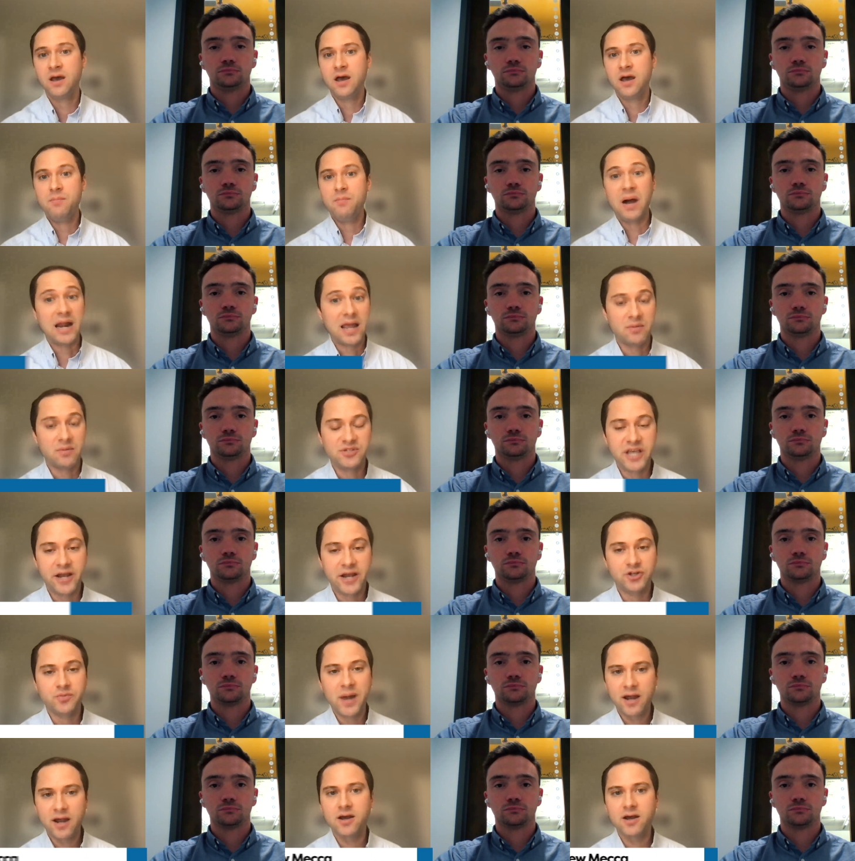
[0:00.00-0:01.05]
Speaker 1: My name is Andrew
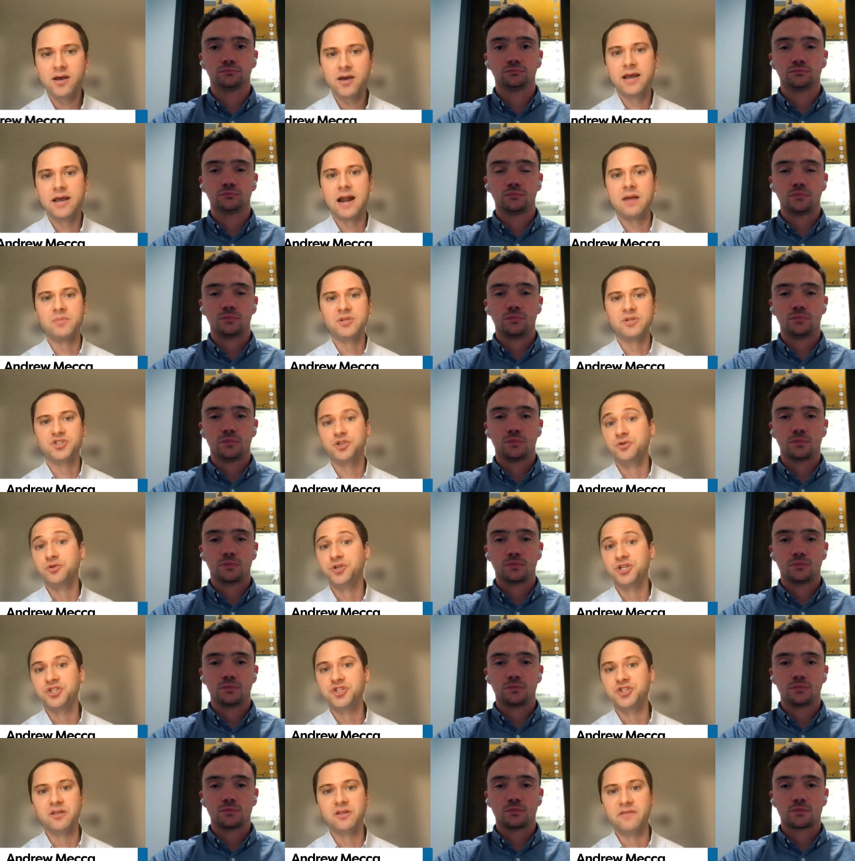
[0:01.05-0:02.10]
Mecca, and I'm a
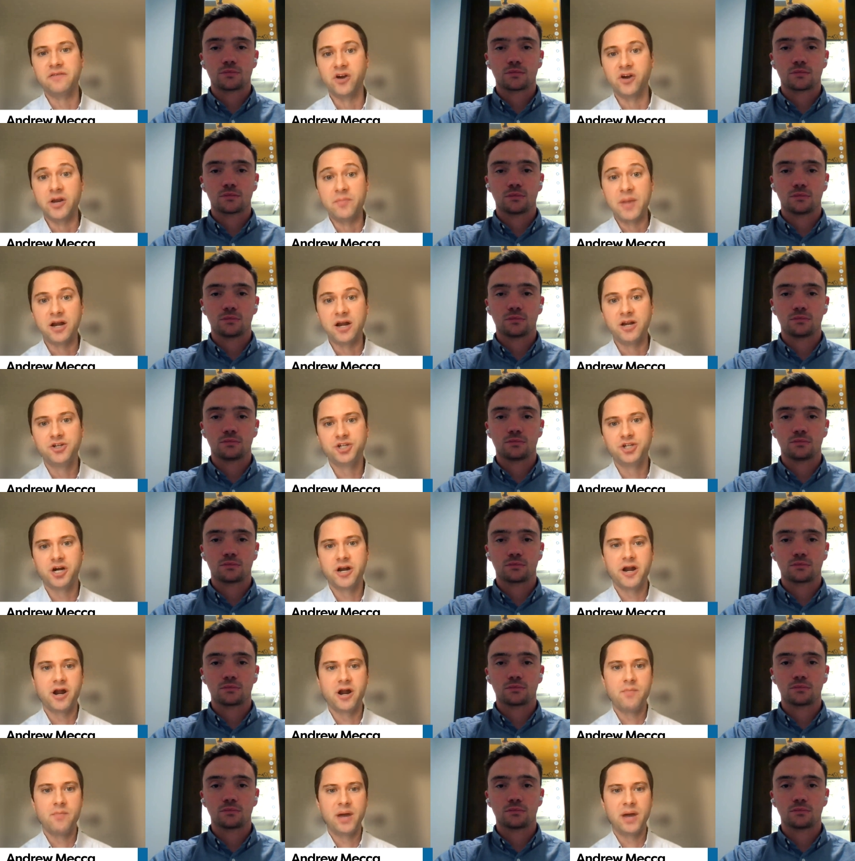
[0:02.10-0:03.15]
solutions delivery manager
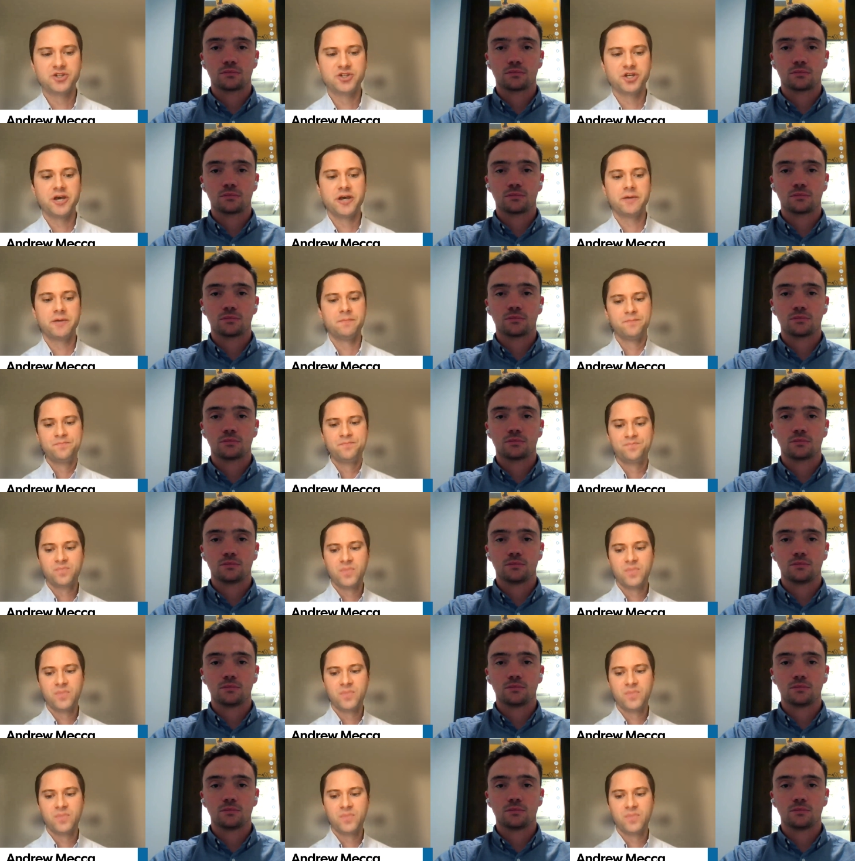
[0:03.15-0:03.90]
here at Benchling.